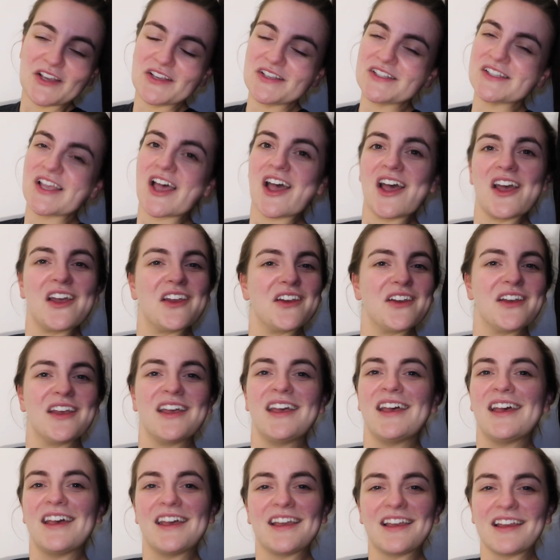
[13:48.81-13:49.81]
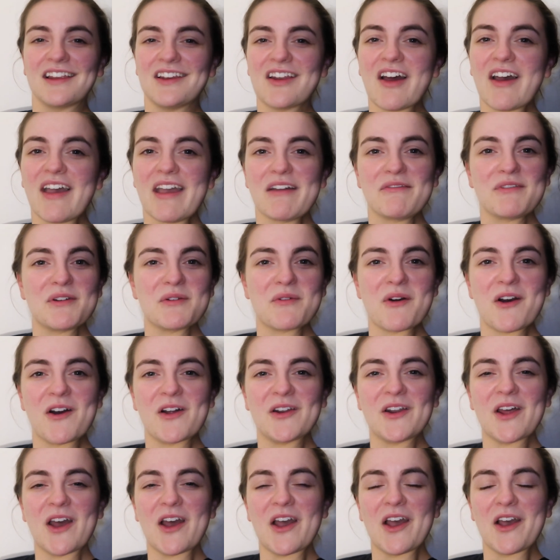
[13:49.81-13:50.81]
So good night
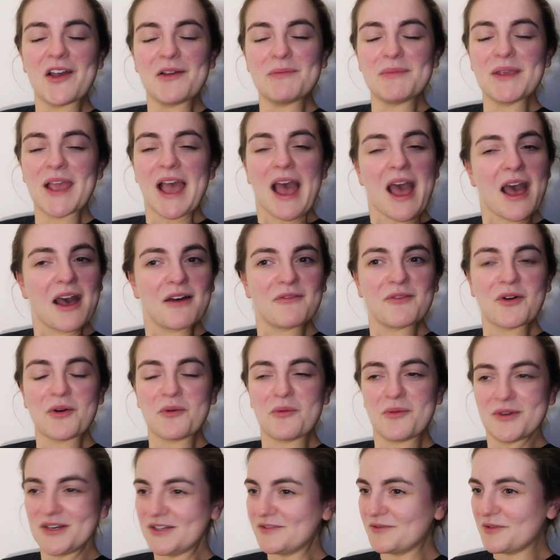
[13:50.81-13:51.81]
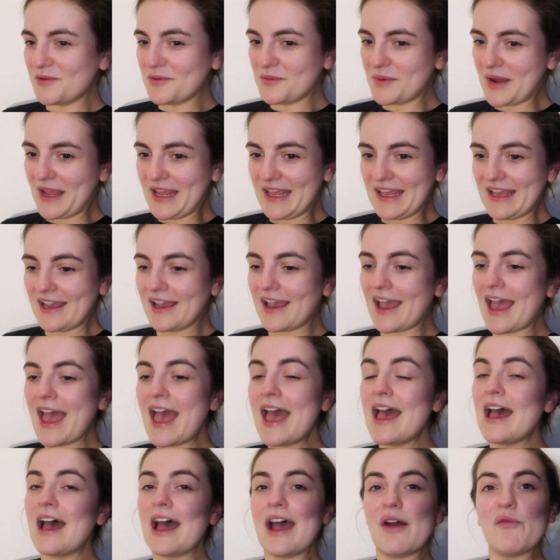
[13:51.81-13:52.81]
everyone. I hope you have a wonderful week,
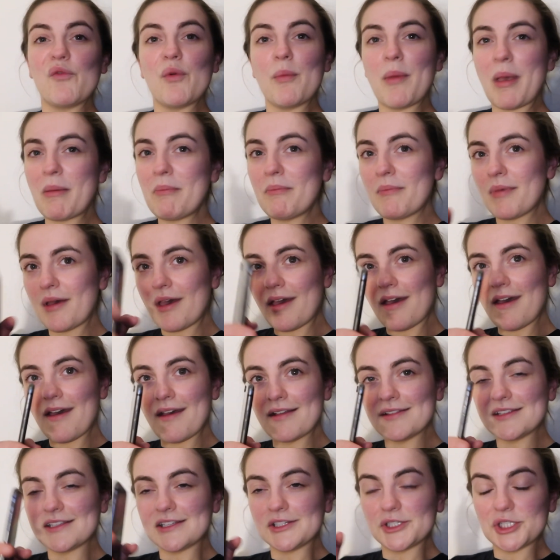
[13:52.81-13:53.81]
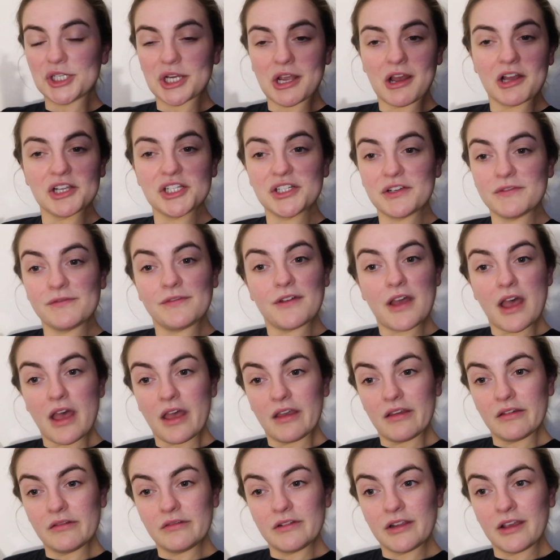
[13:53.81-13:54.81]
and remember to charge your
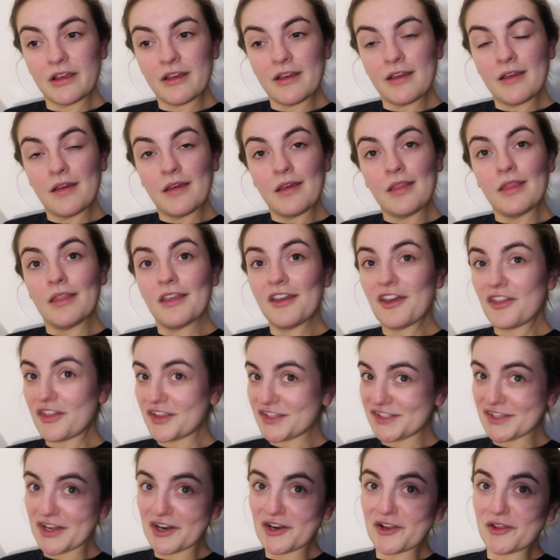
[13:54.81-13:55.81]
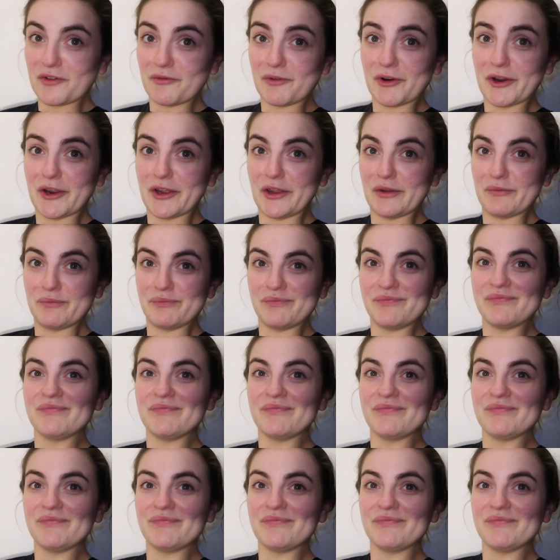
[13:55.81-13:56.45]
phone the other side of the room.